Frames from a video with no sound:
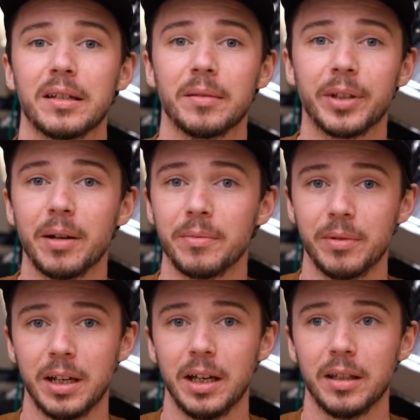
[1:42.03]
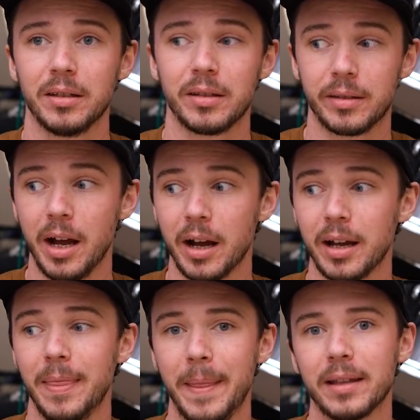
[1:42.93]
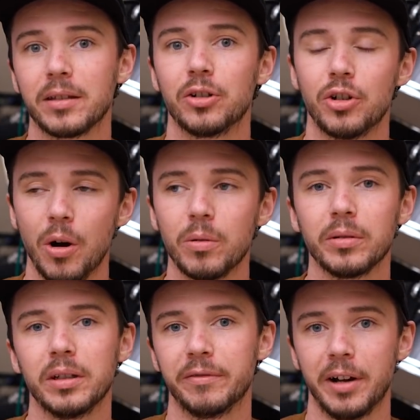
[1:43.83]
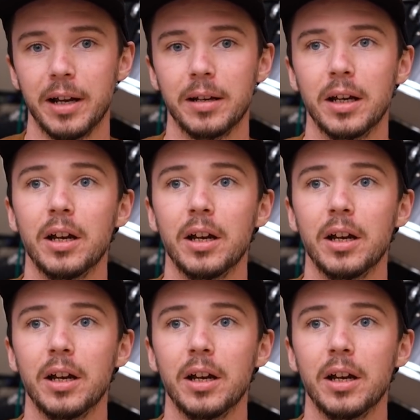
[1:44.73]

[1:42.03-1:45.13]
Sometimes we get stuck, and that's totally fine.